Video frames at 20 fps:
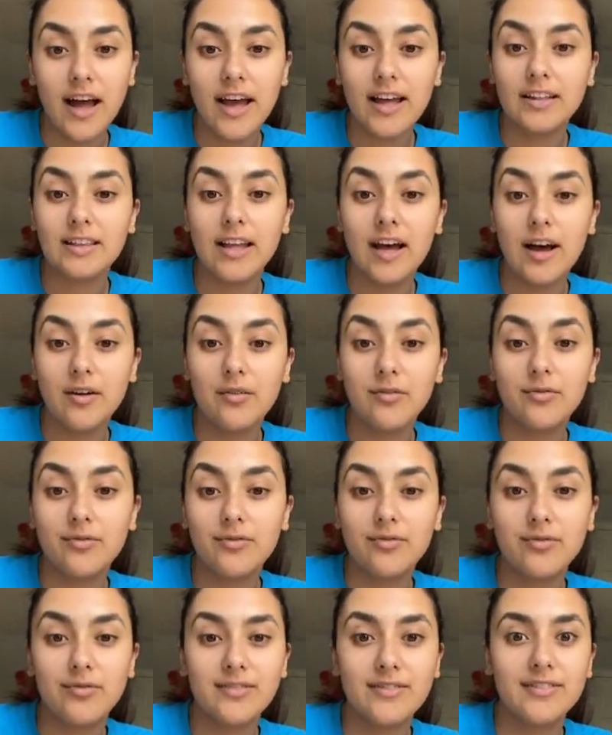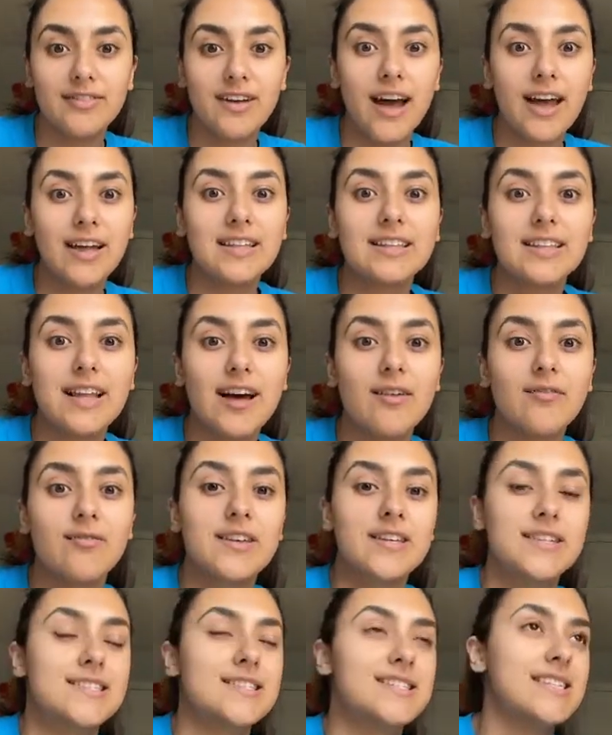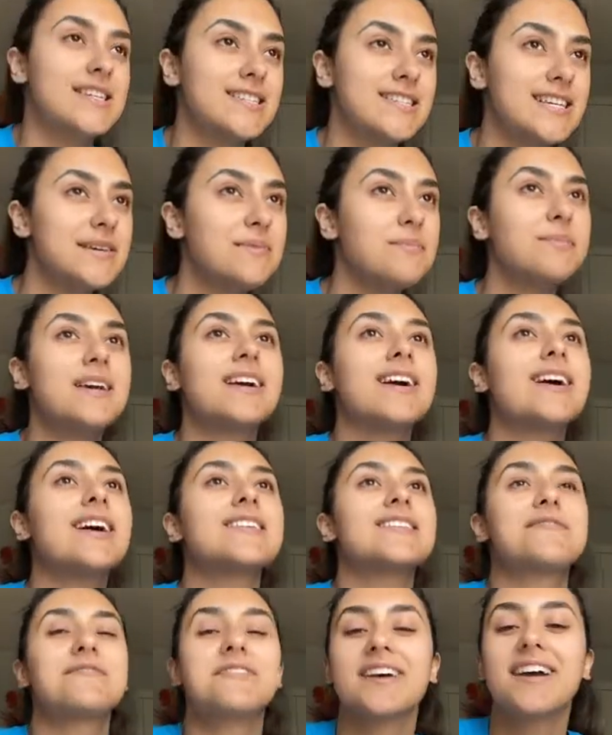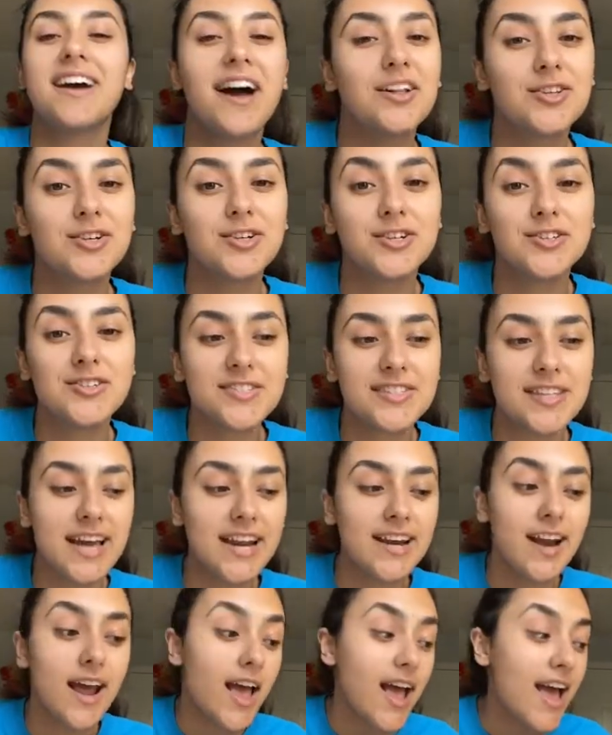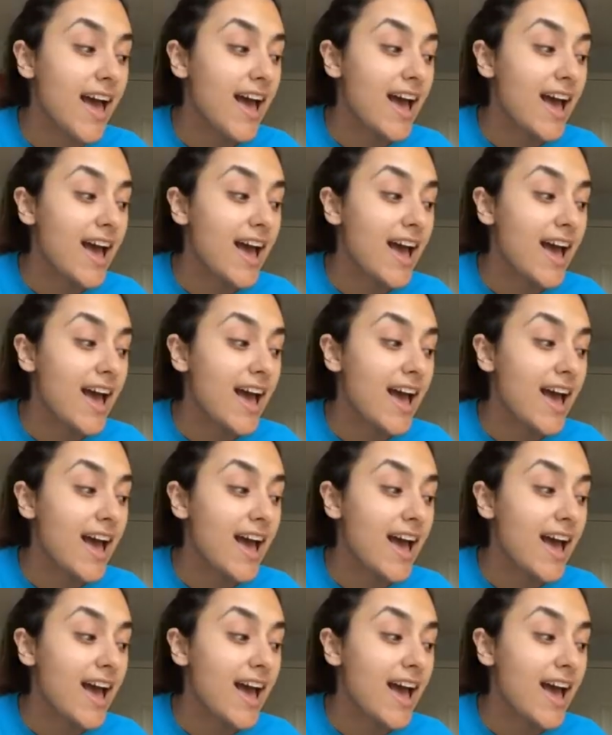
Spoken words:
I love this season because of the colors, and